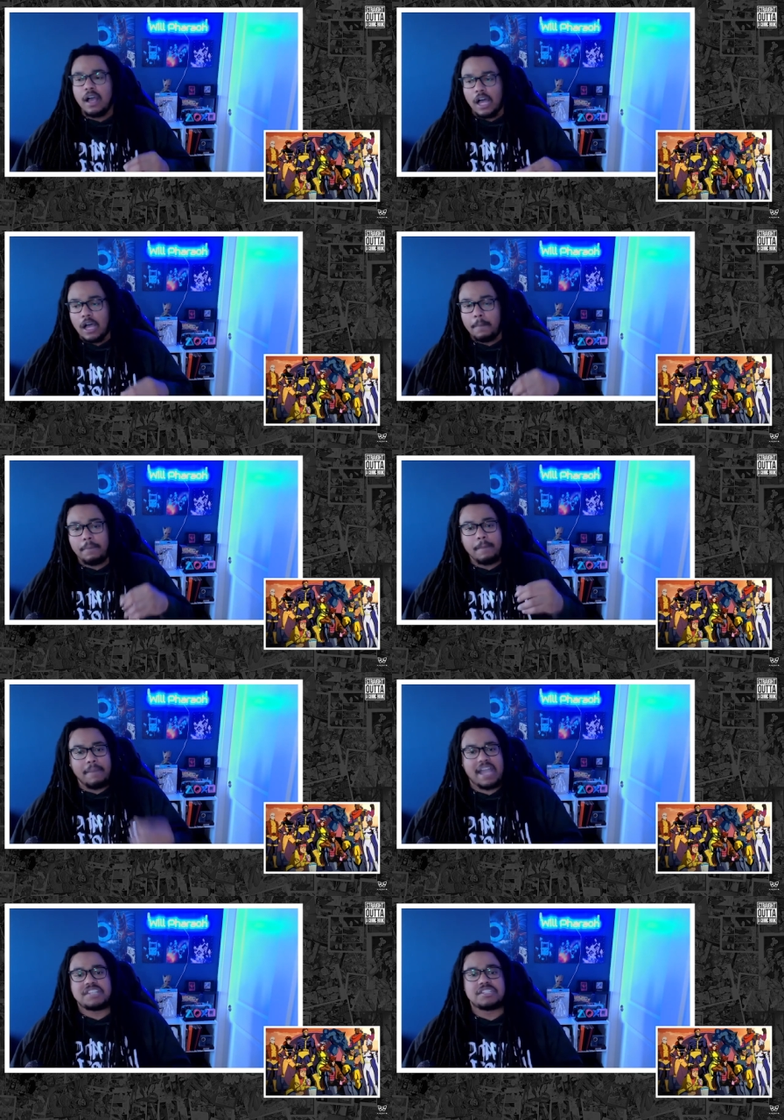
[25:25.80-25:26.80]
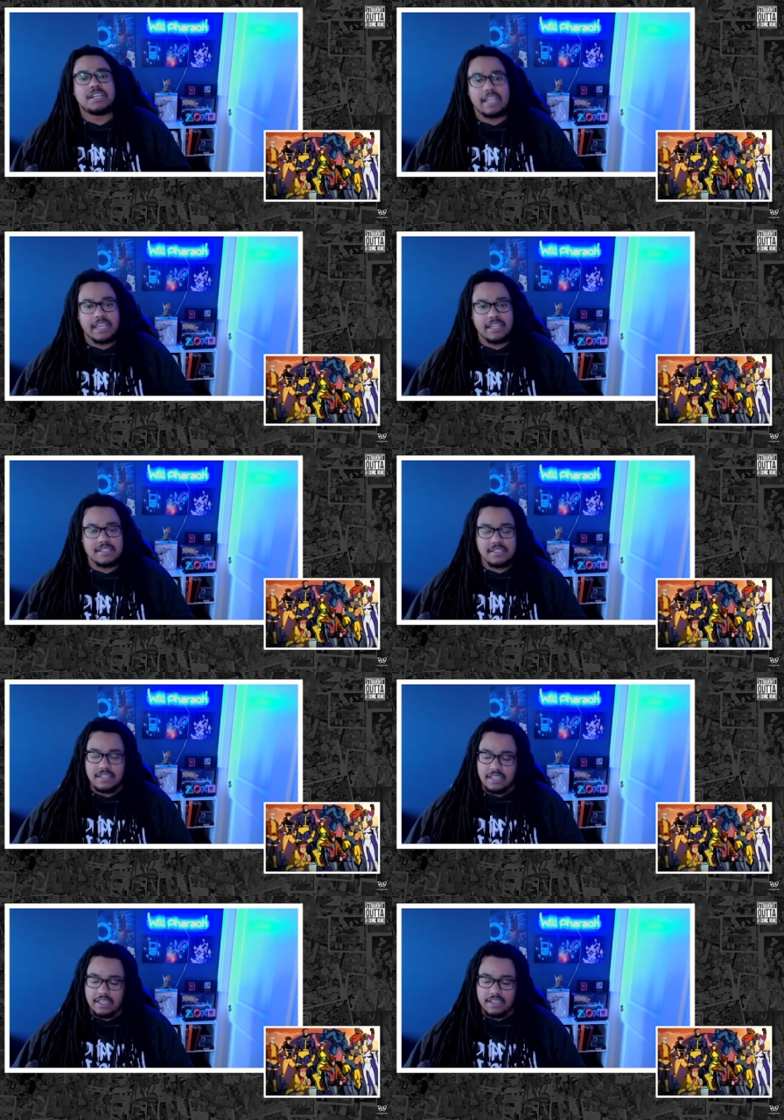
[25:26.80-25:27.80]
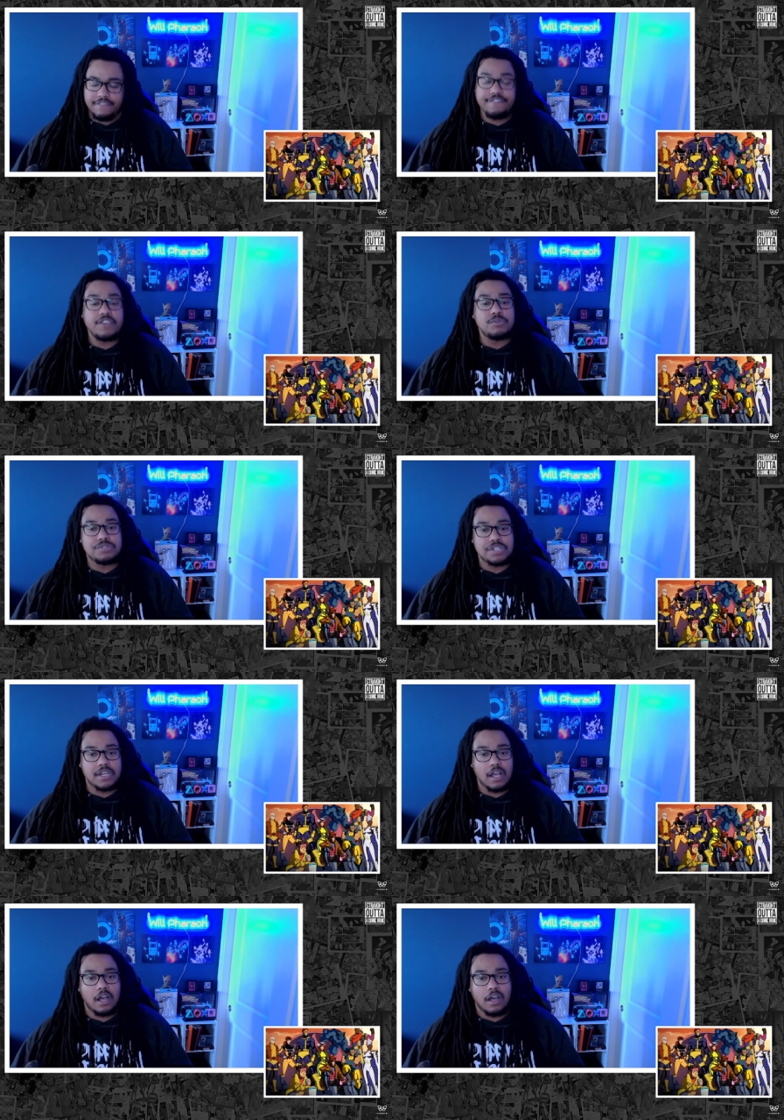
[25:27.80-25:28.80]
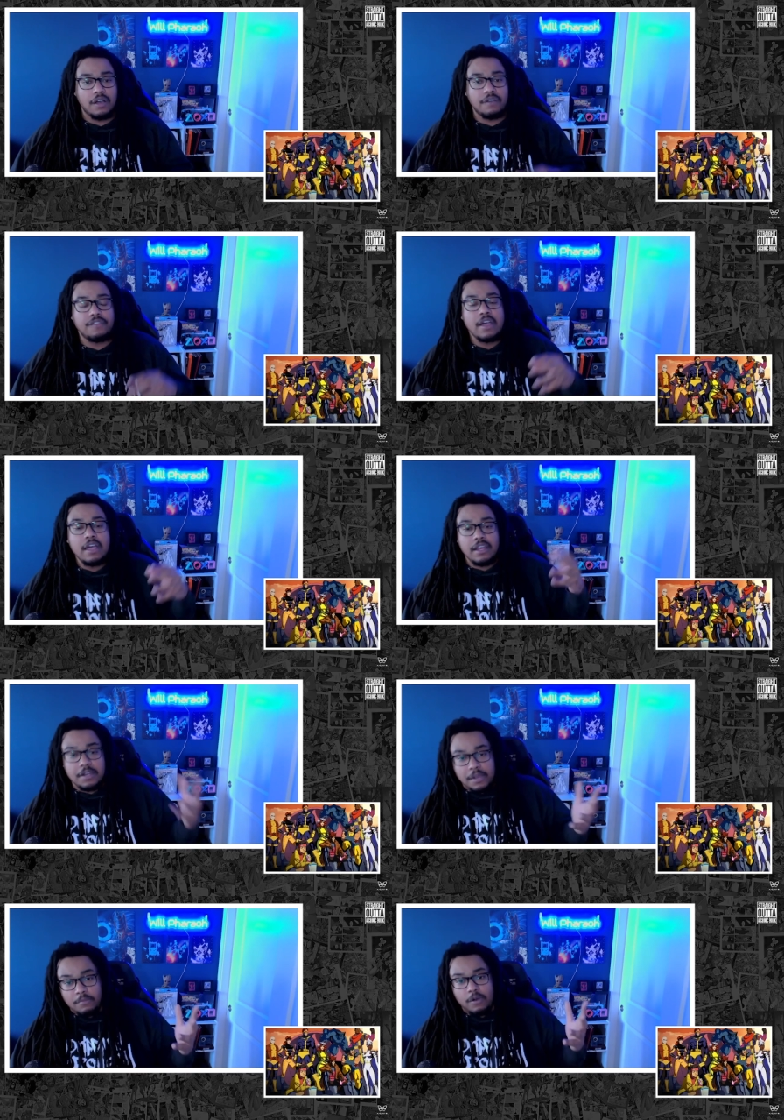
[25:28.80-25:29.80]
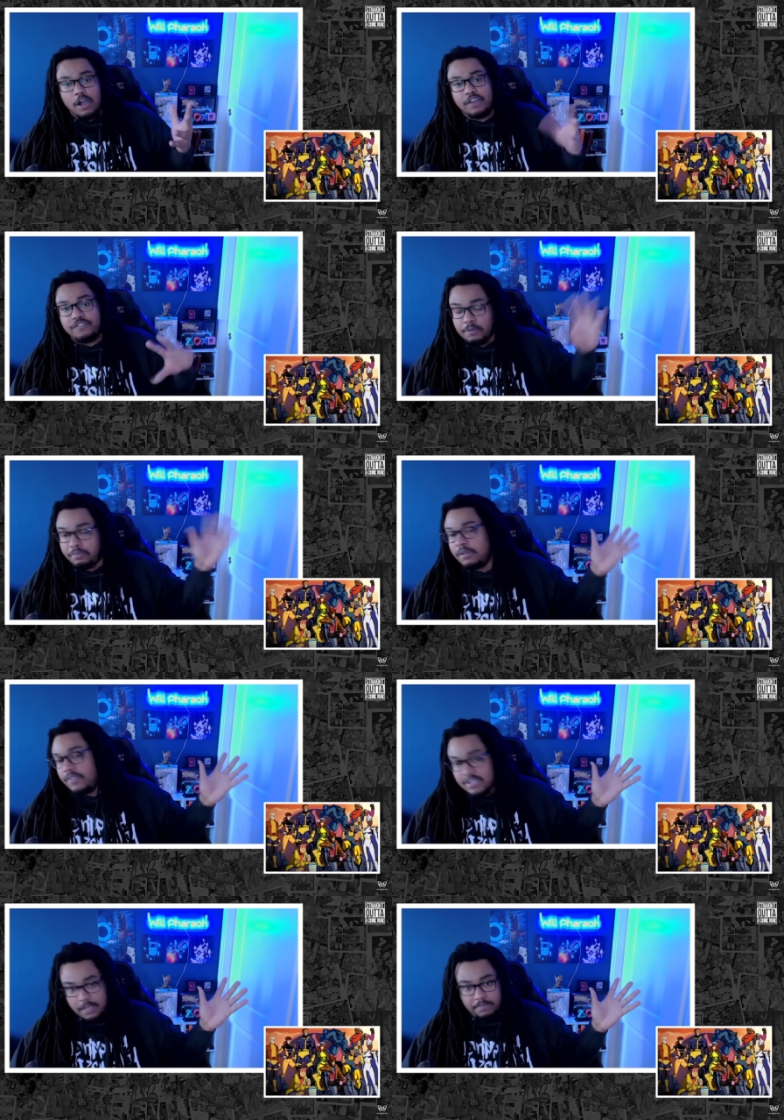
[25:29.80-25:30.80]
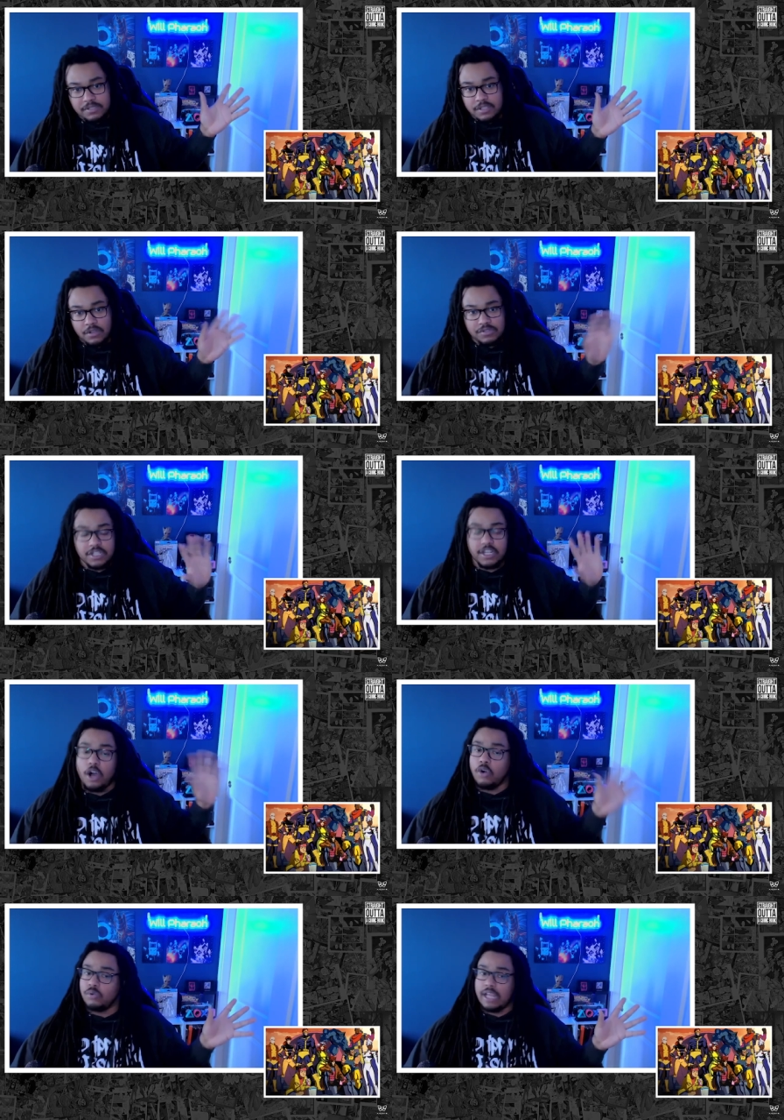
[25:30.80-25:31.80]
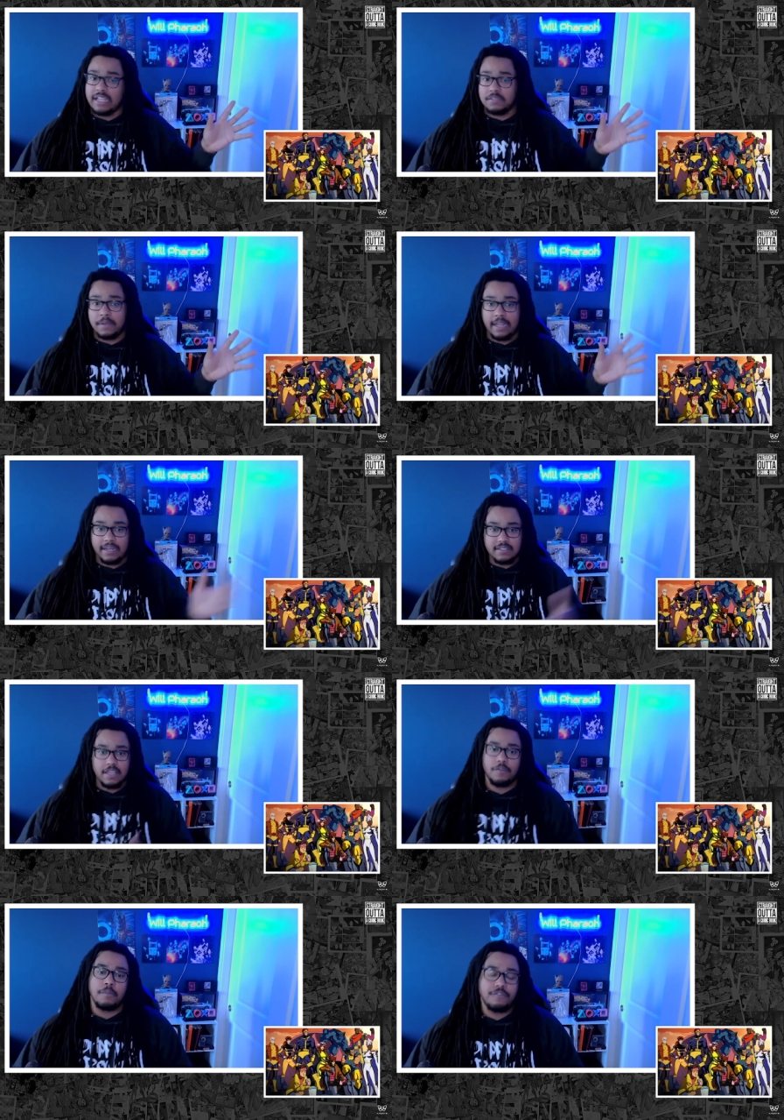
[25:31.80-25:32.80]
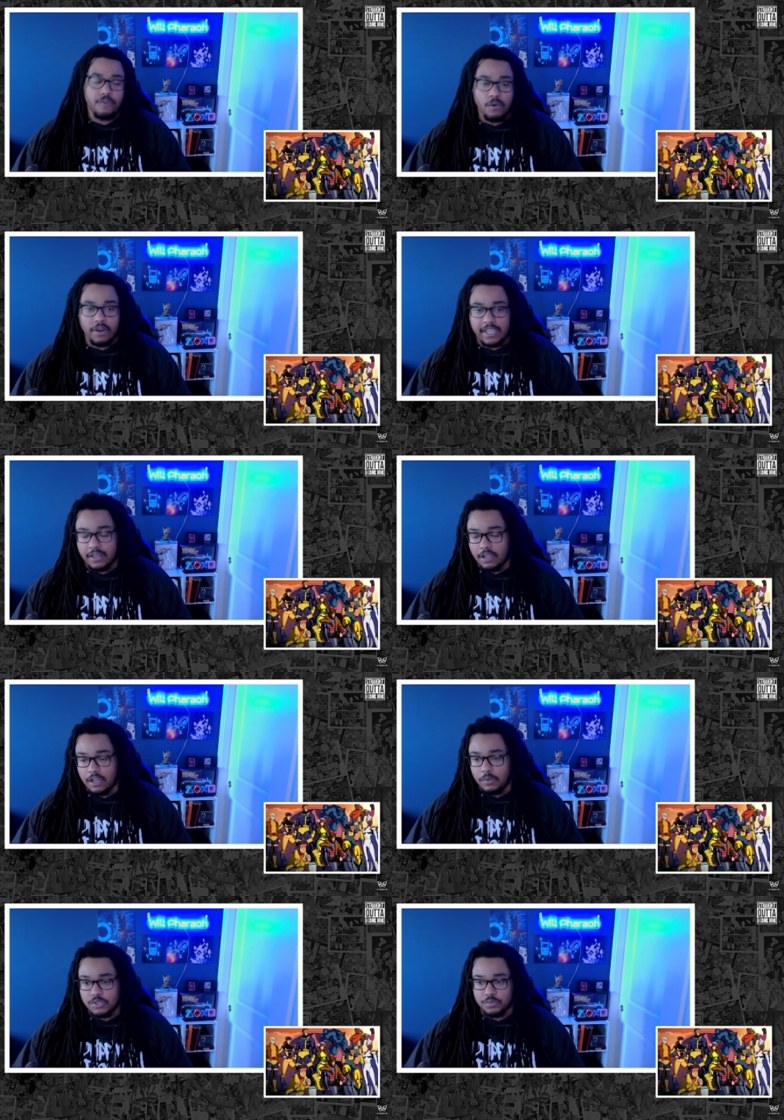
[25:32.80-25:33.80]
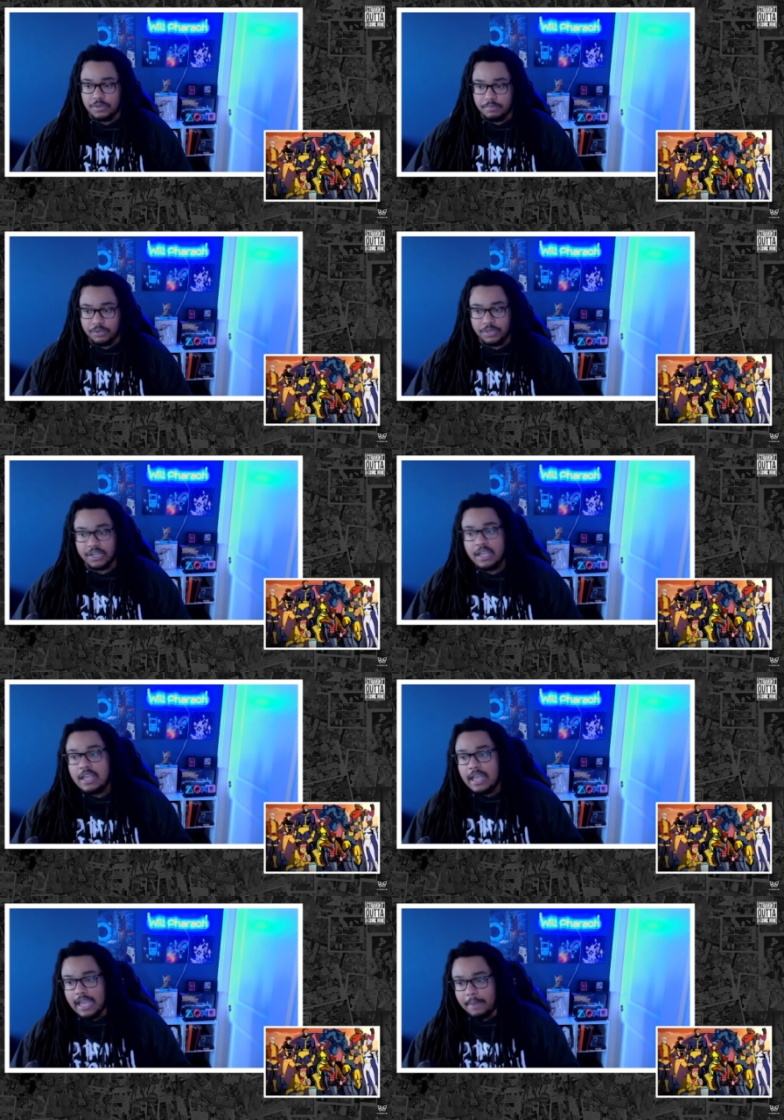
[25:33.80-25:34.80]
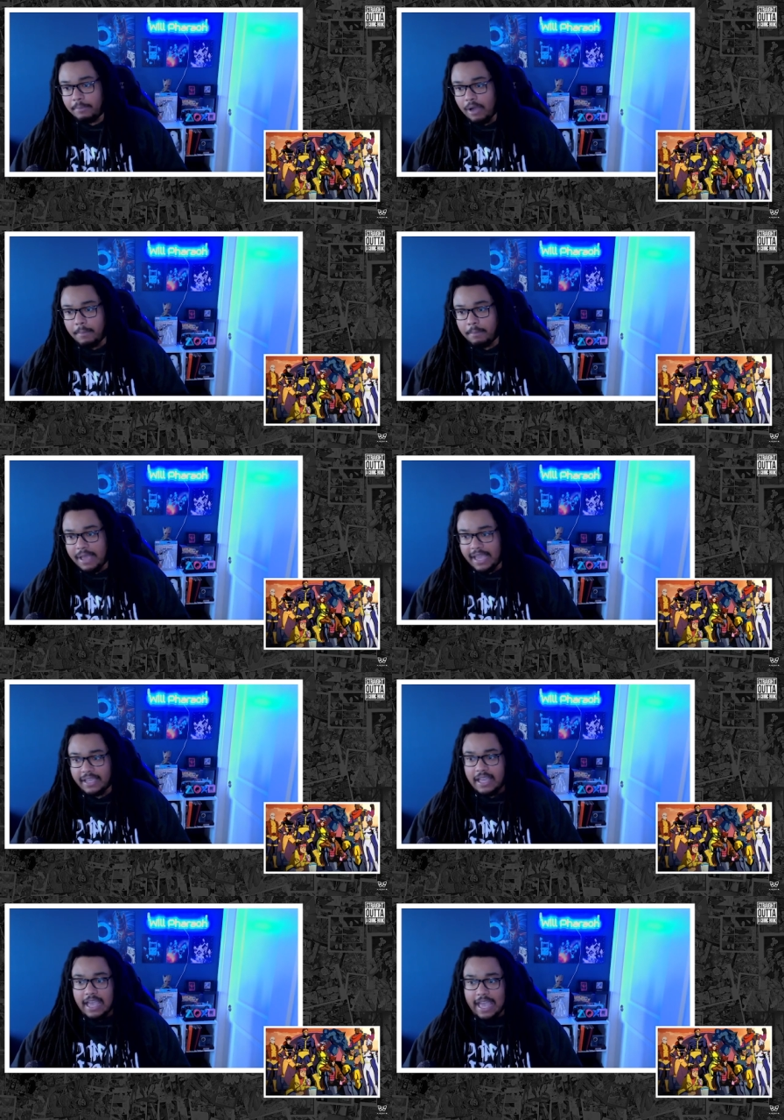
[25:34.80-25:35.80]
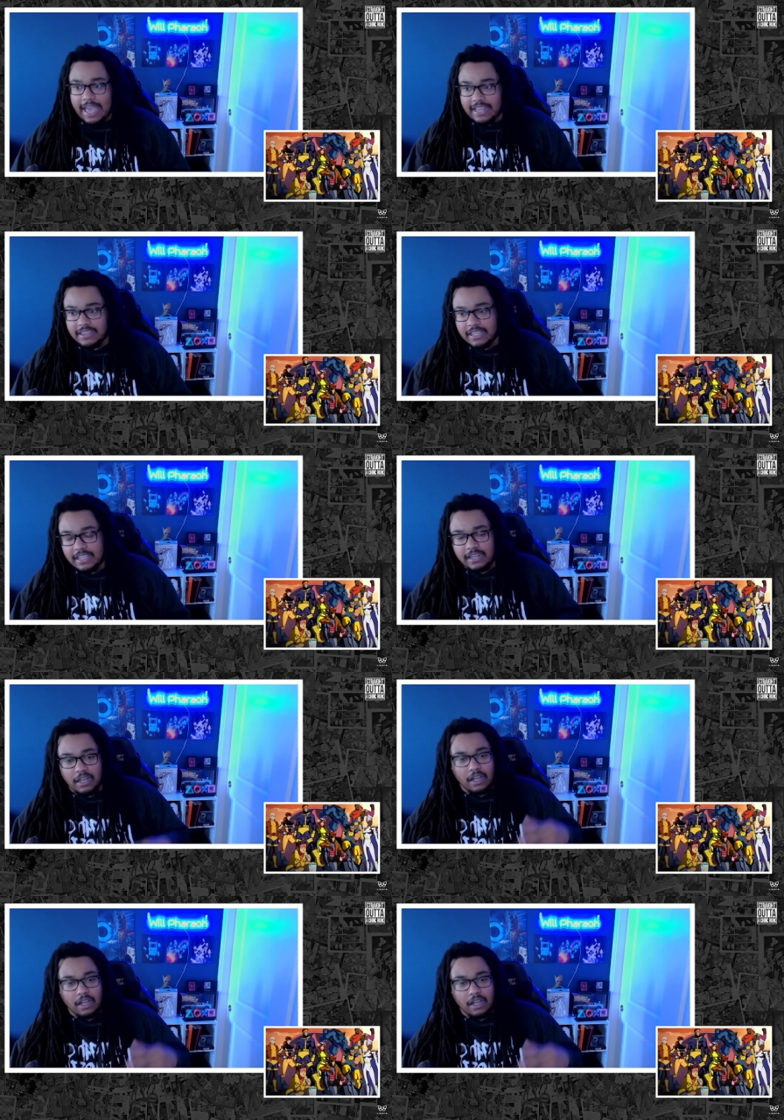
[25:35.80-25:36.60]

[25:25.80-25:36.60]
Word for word: But Bastion is the fusion of Nimrod from the previous episodes in the old X-Men 97 before it was rebooted and brought back. And then